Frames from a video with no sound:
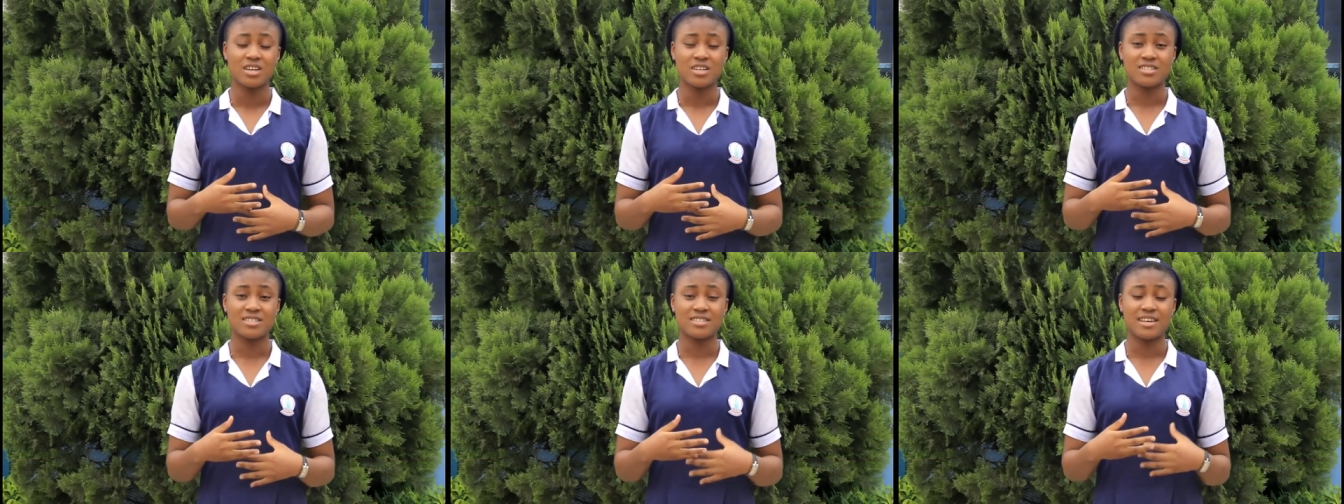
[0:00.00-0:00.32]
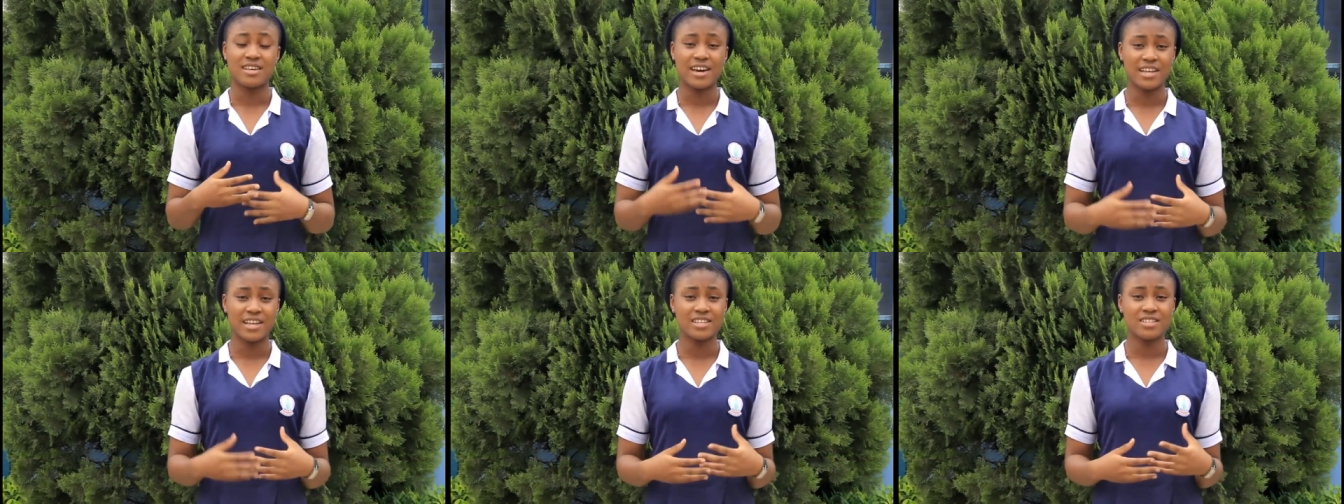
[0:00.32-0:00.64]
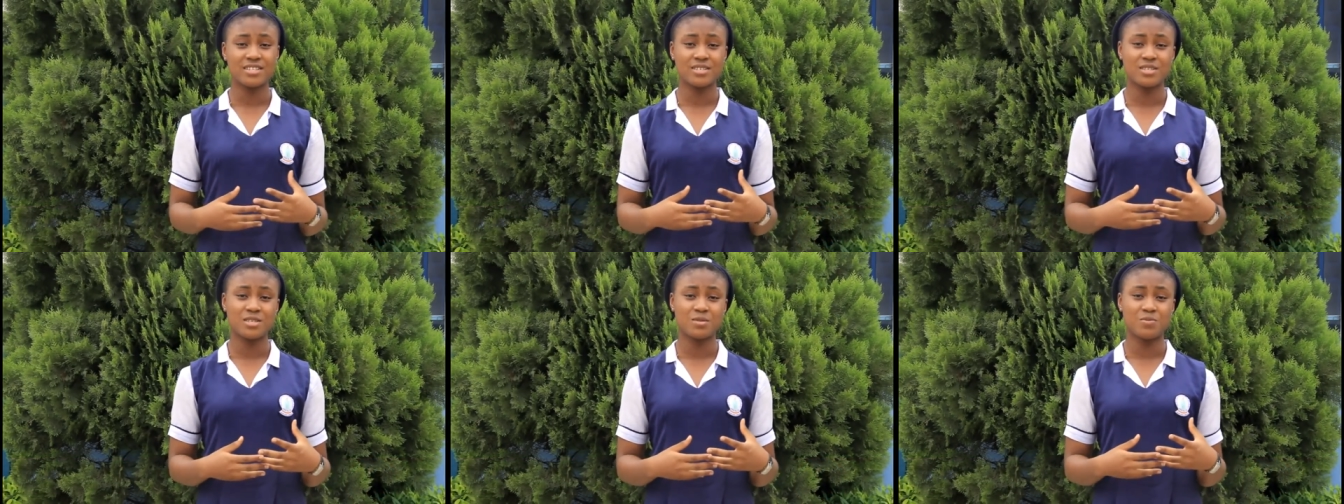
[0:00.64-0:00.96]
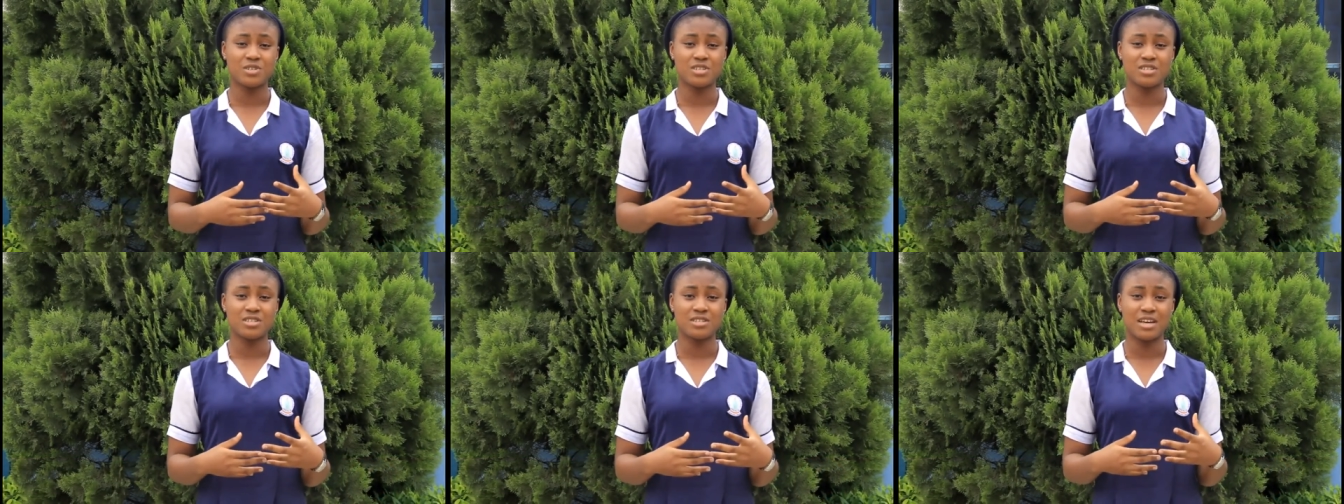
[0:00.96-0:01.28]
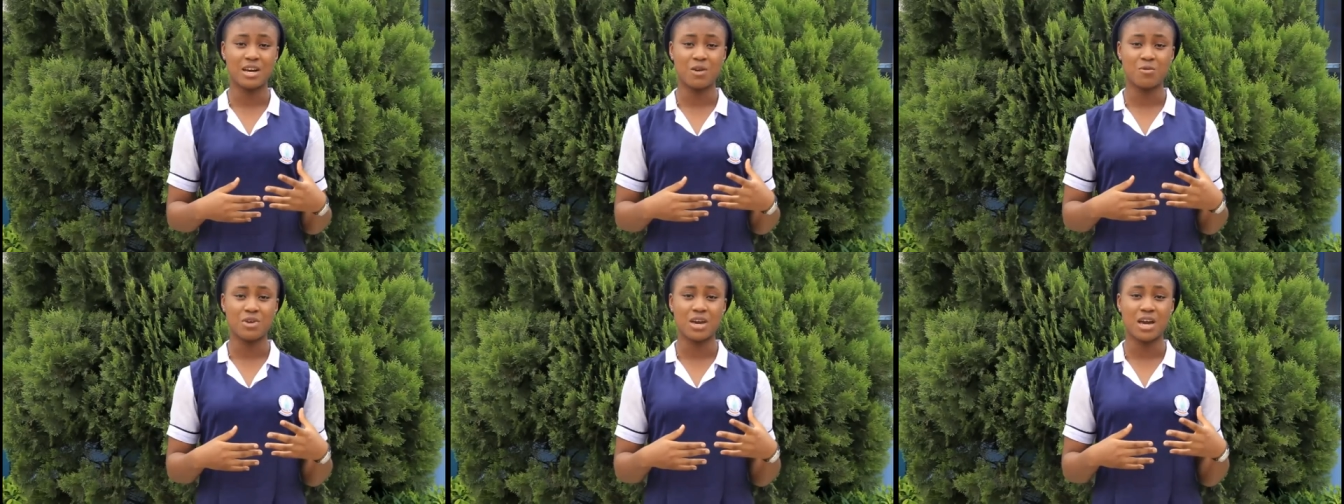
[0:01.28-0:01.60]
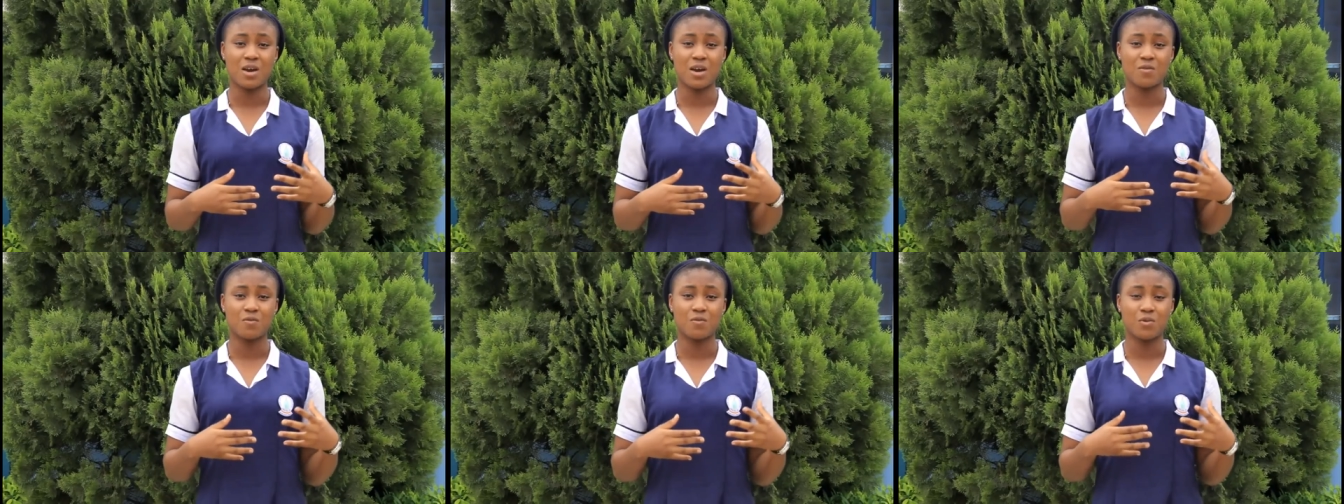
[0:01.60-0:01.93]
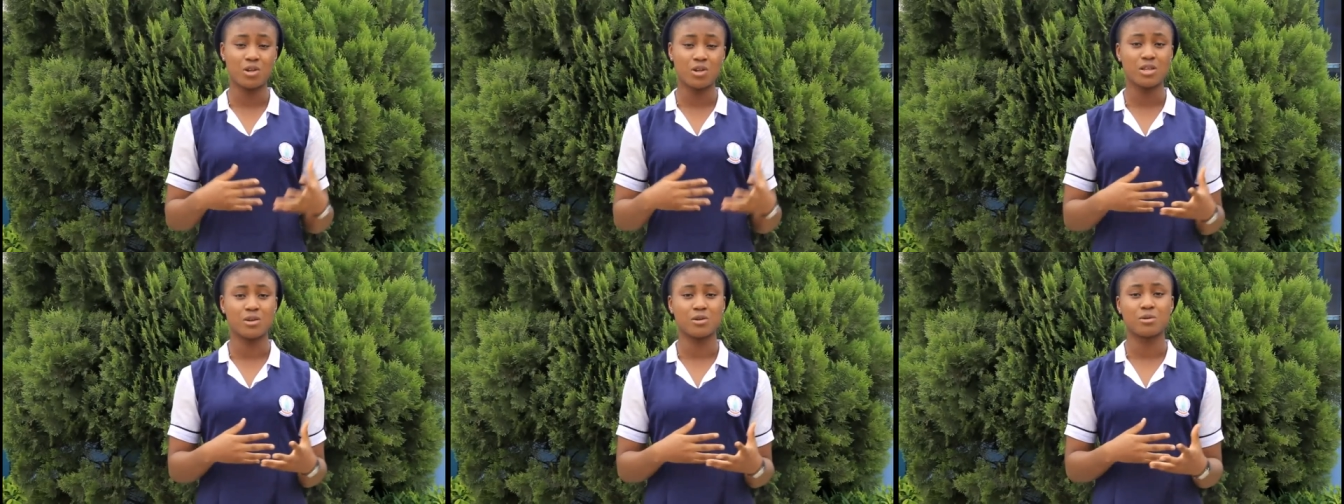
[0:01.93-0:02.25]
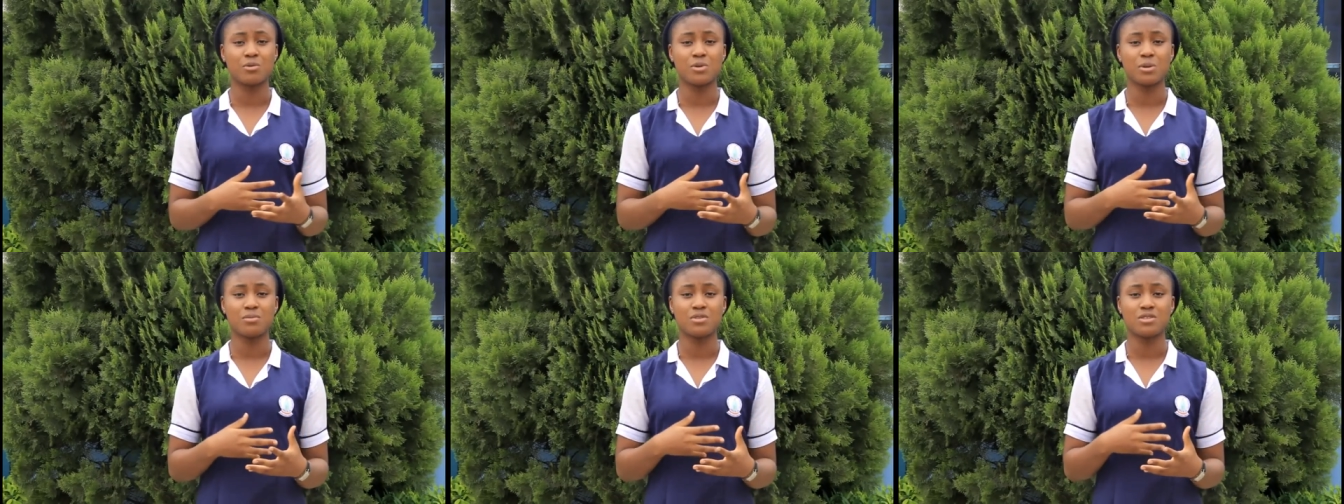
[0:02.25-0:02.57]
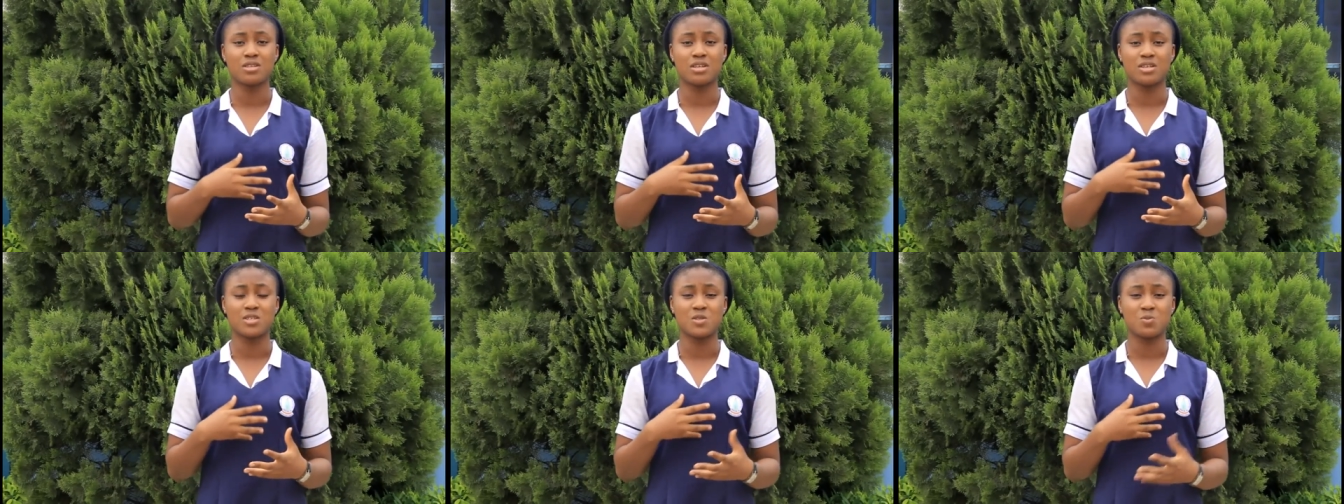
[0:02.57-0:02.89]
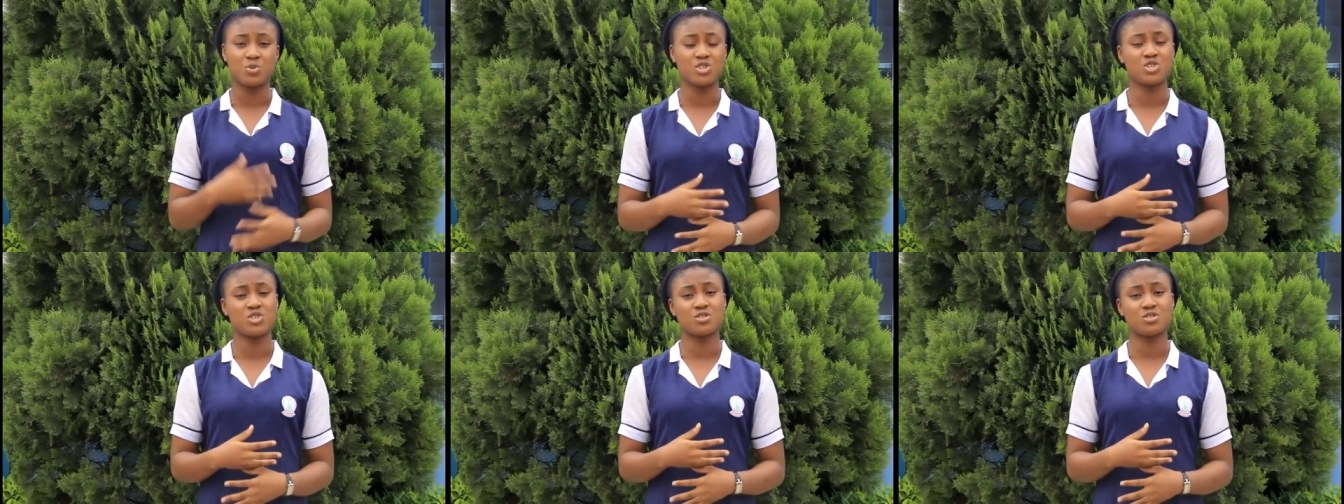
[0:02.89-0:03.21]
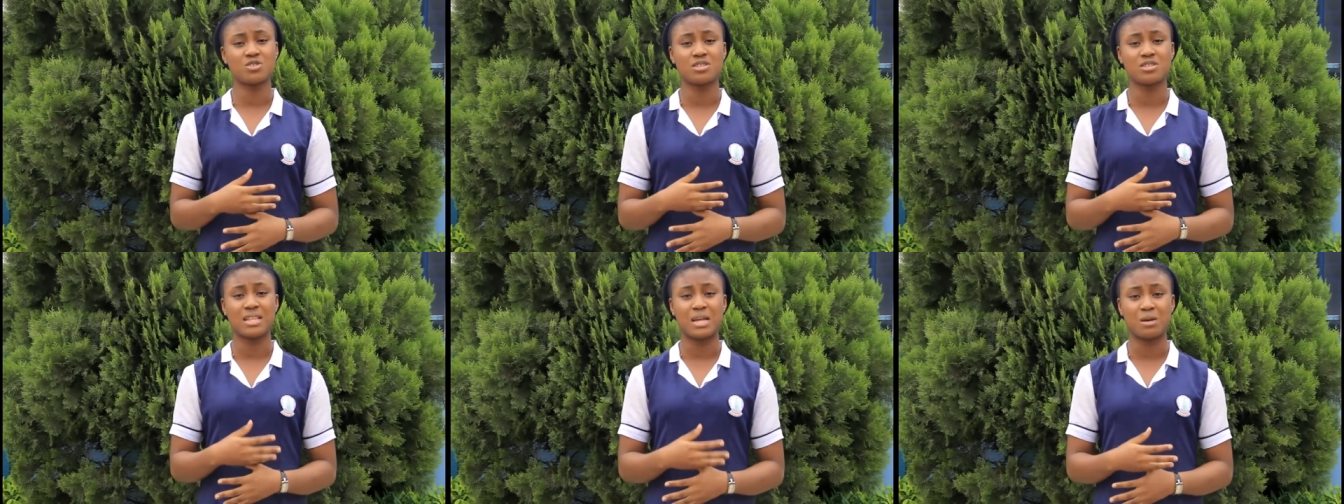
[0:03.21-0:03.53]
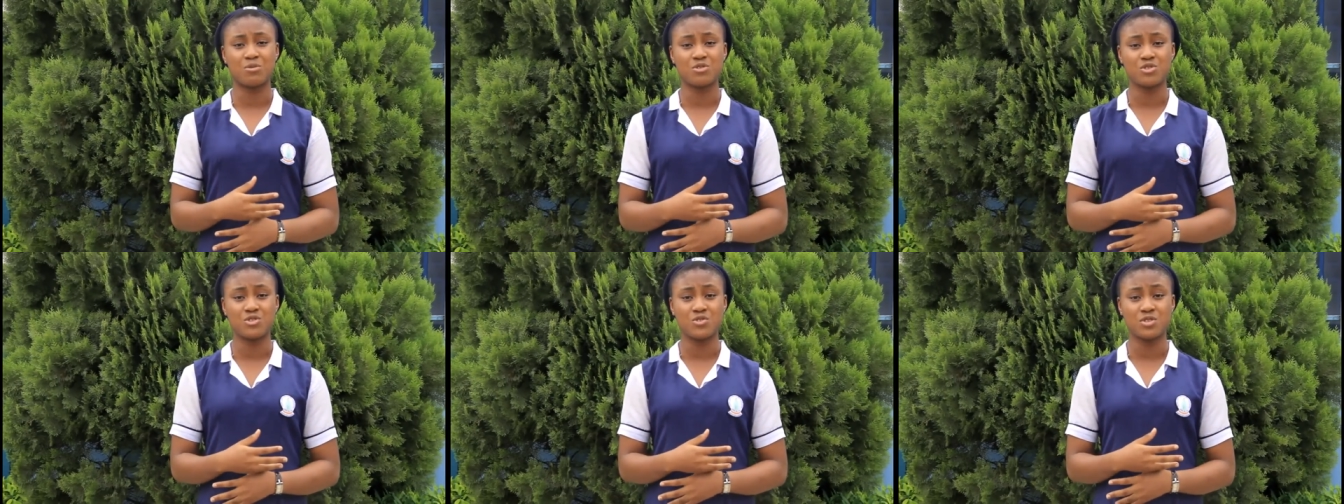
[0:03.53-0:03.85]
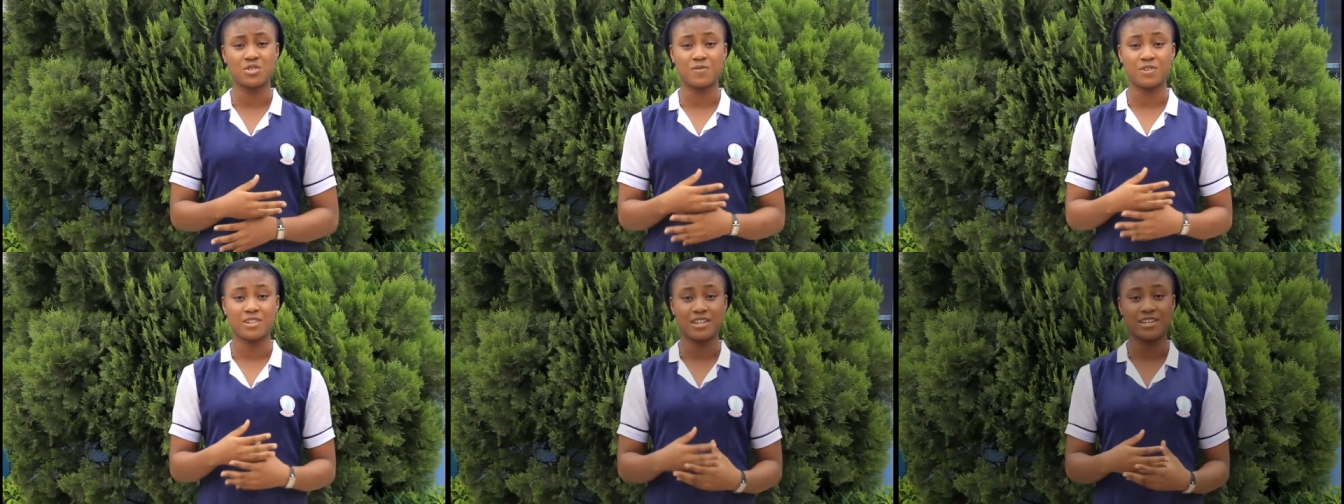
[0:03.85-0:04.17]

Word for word: It is highly disciplined and we have well-equipped and spacious laboratories for